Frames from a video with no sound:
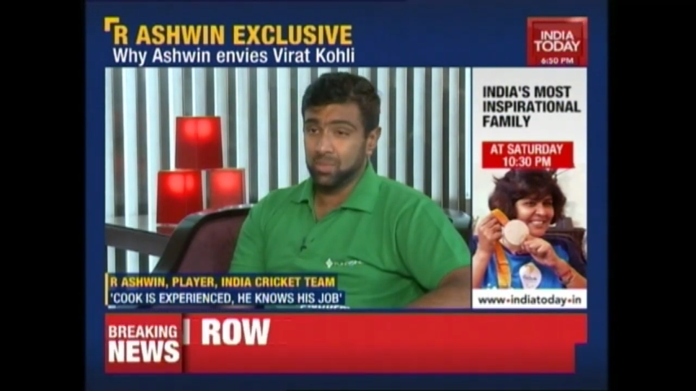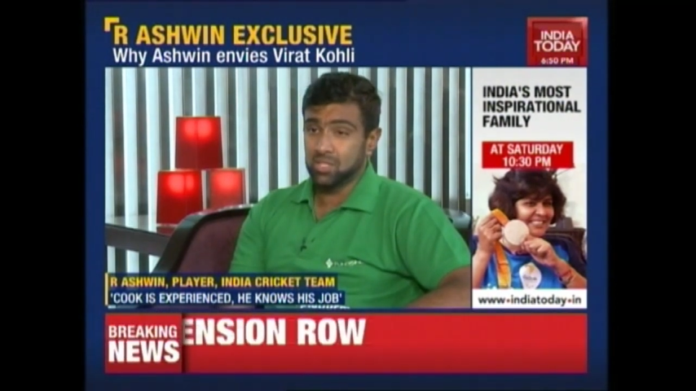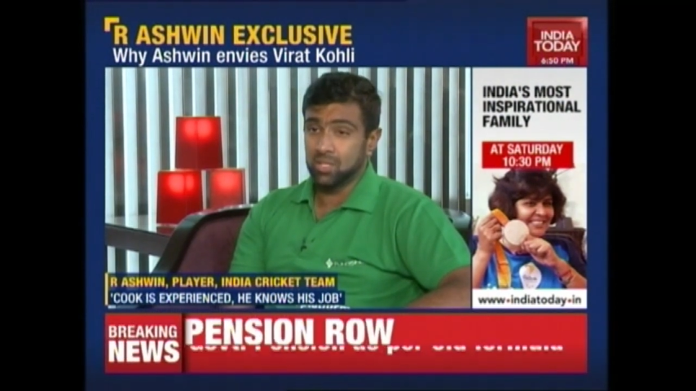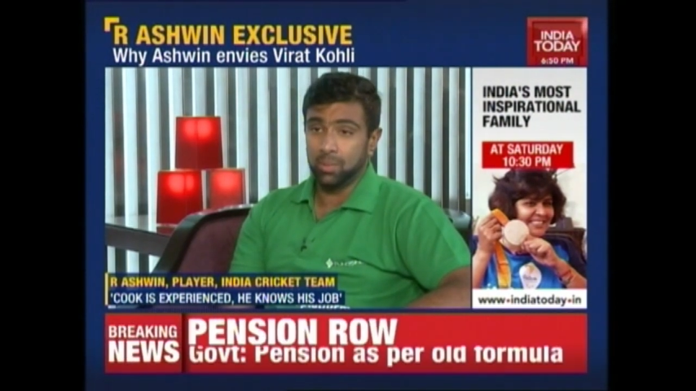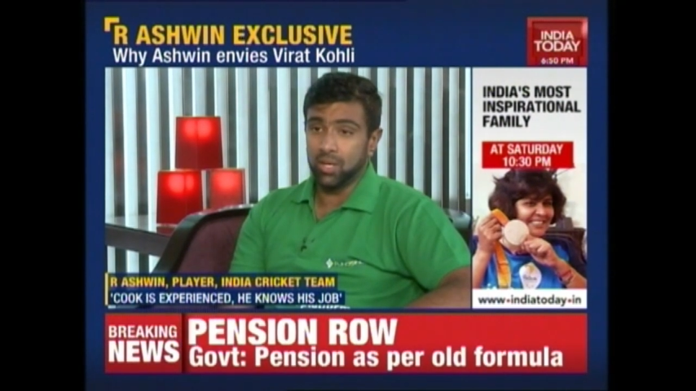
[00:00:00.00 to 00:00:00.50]

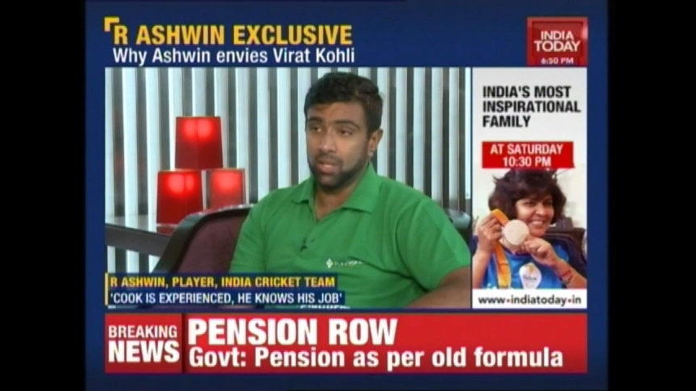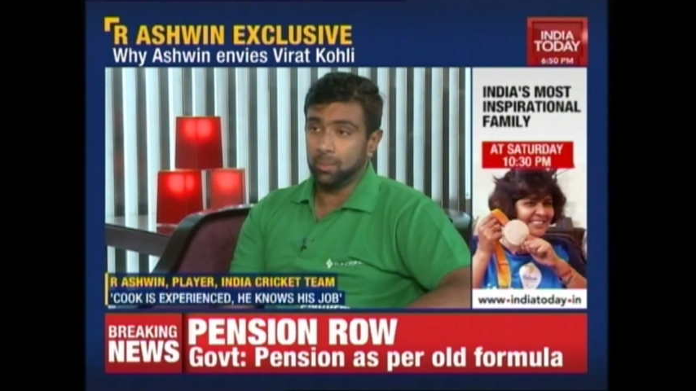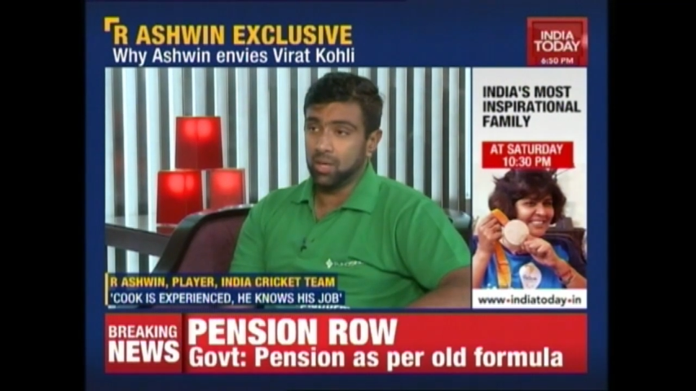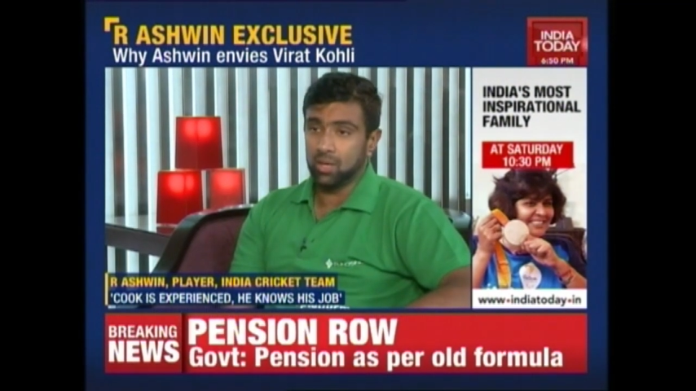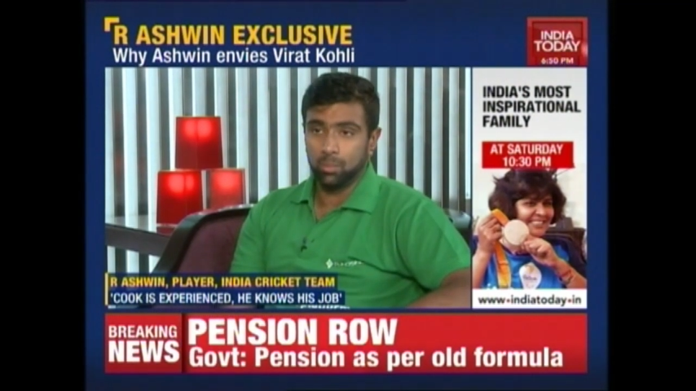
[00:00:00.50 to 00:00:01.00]
Speaker 1: match. They played,
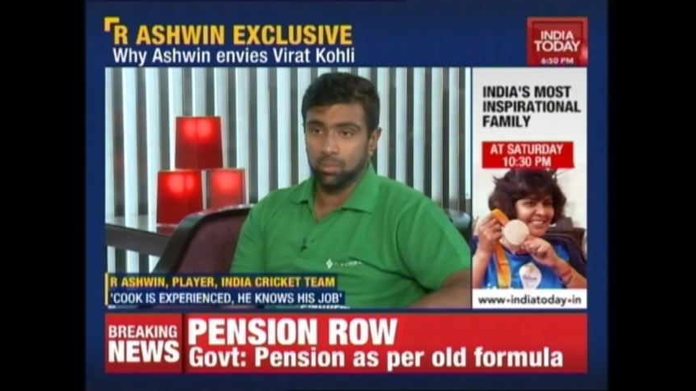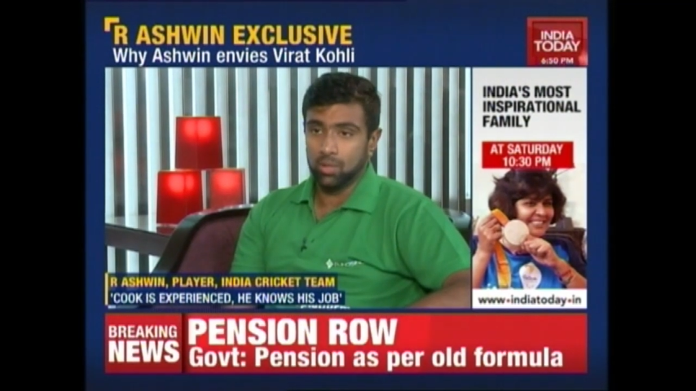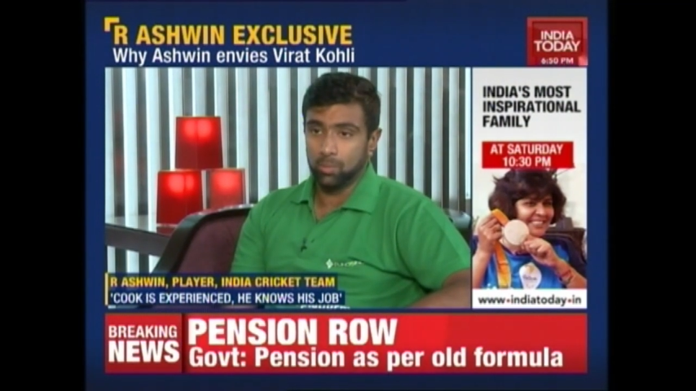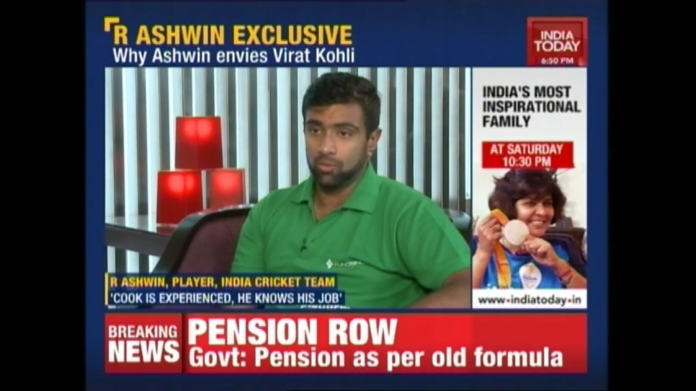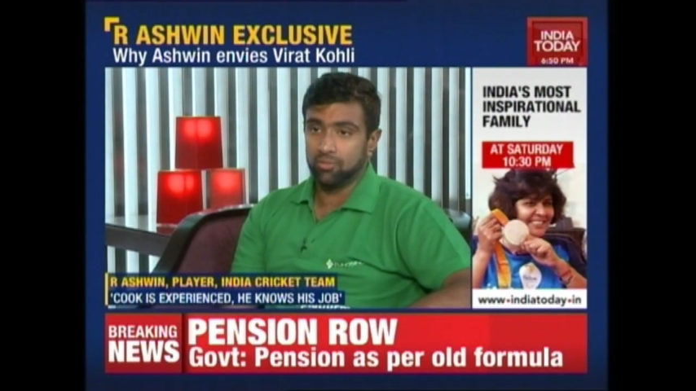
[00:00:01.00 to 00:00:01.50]
they played a
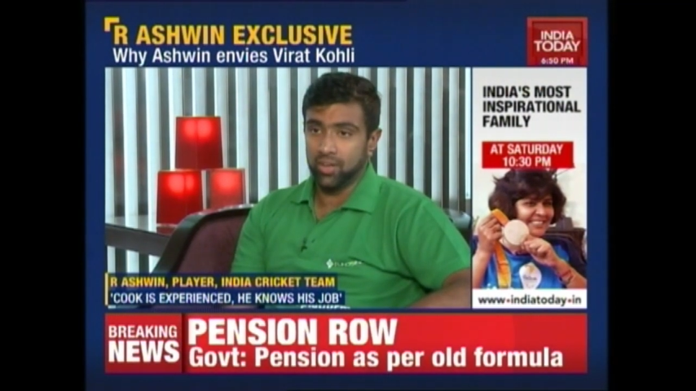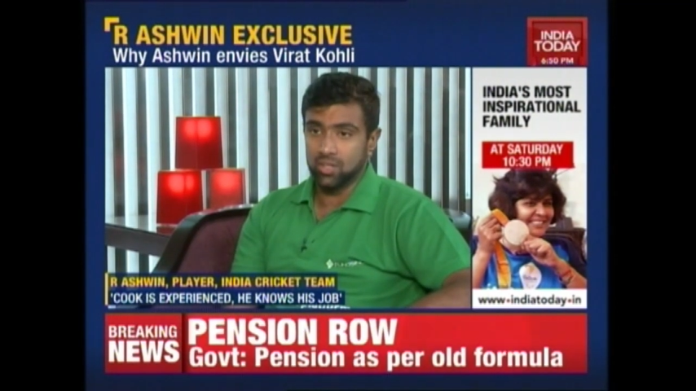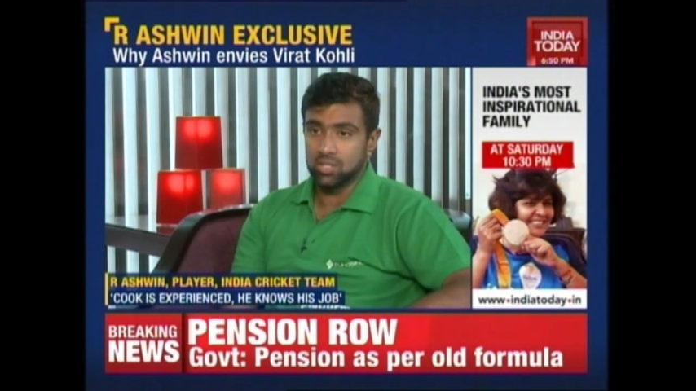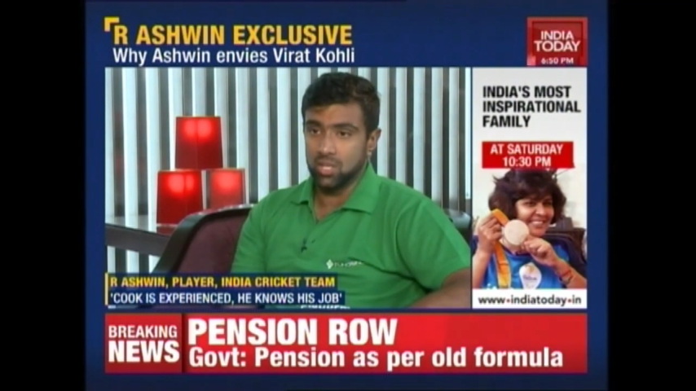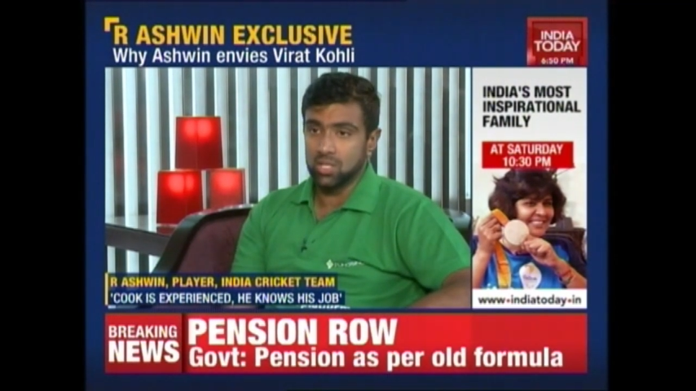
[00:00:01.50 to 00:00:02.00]
couple of
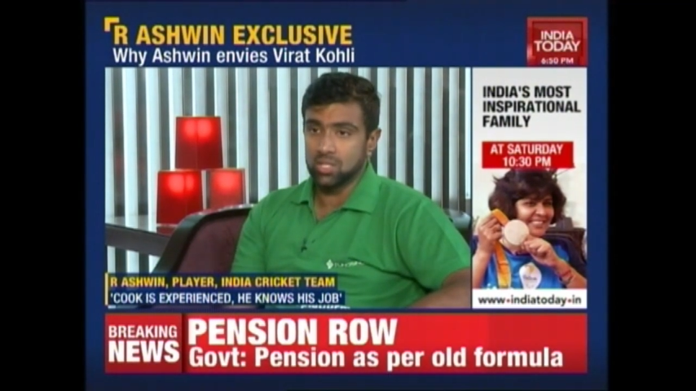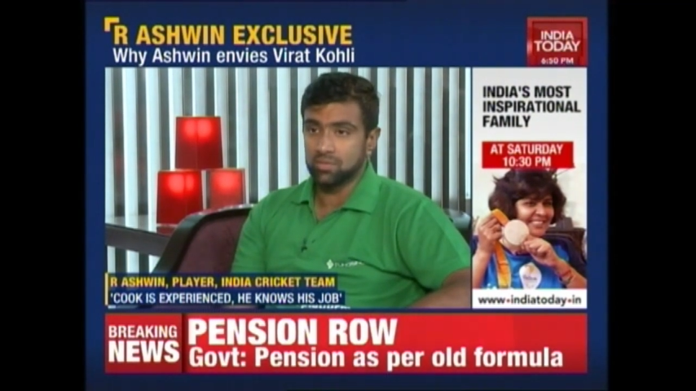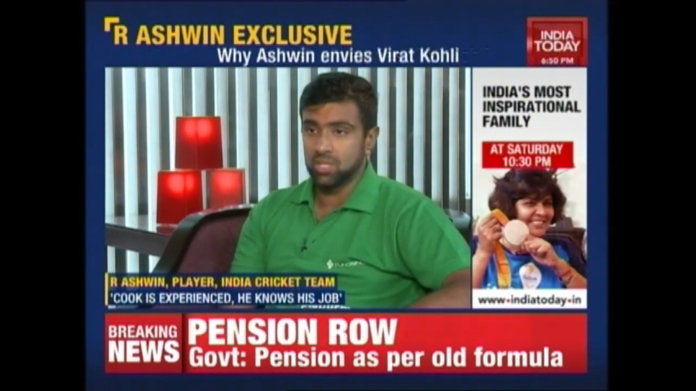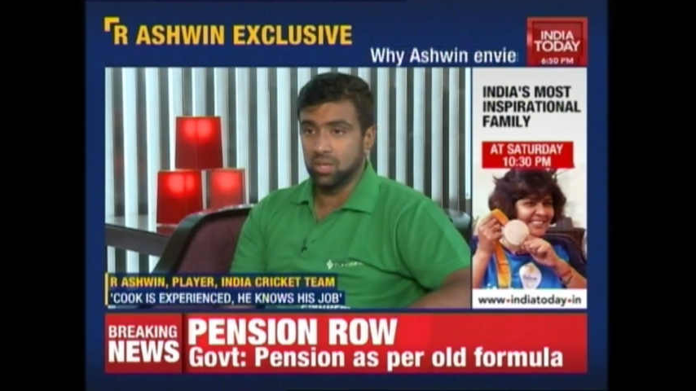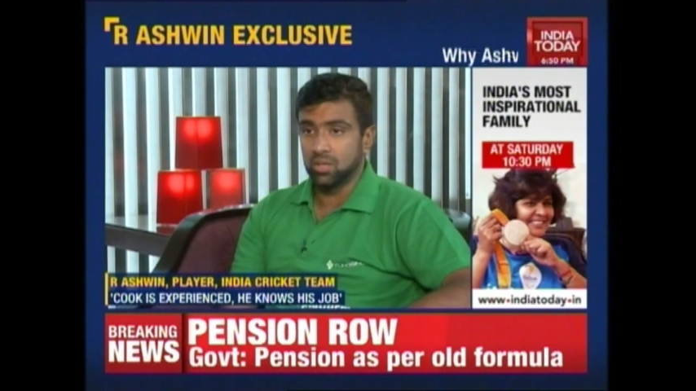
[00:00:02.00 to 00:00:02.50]
finest innings
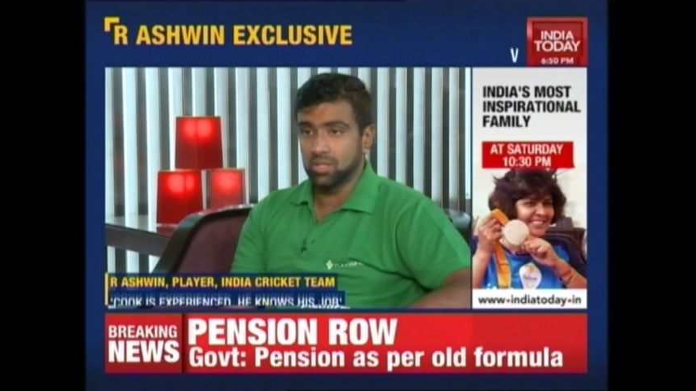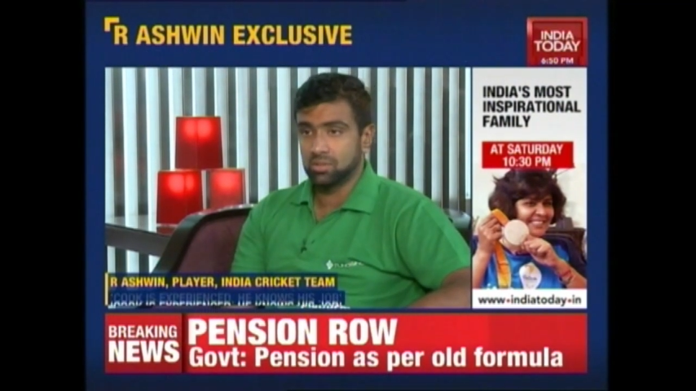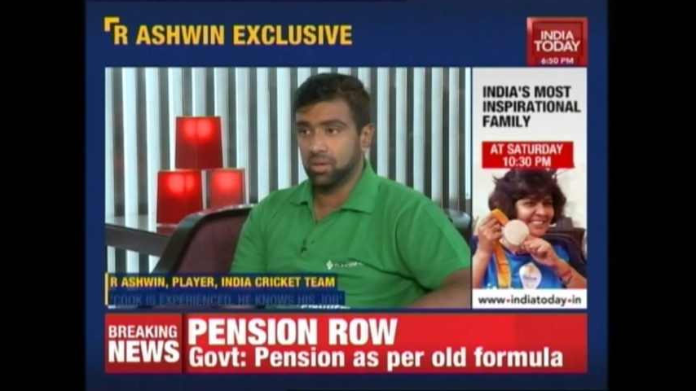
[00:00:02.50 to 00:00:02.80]
I've seen in test